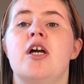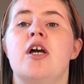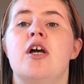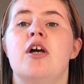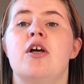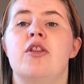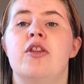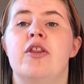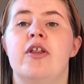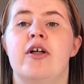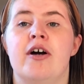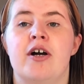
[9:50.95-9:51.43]

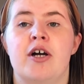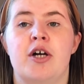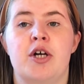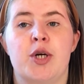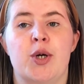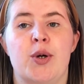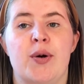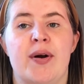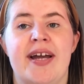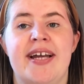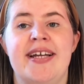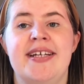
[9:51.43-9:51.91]
the
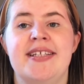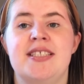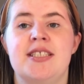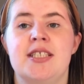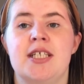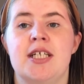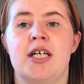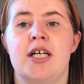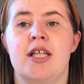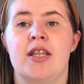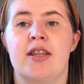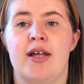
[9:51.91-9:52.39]

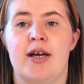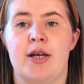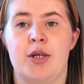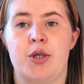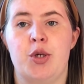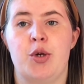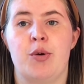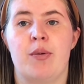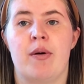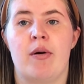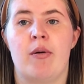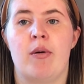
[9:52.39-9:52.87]
creator that
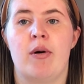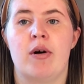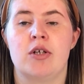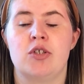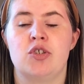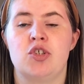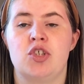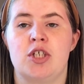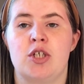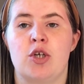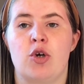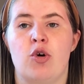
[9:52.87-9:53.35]
you are
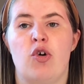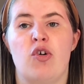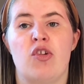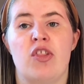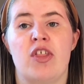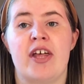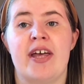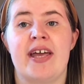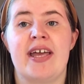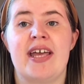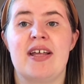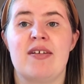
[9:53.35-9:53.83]
watching or the
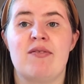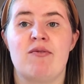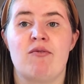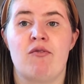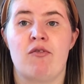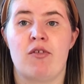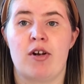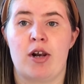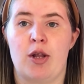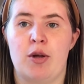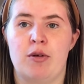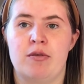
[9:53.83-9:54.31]

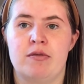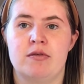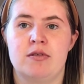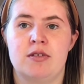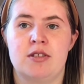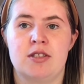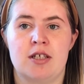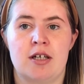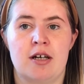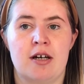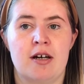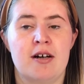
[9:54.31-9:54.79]

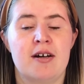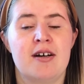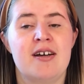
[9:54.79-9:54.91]
influencer,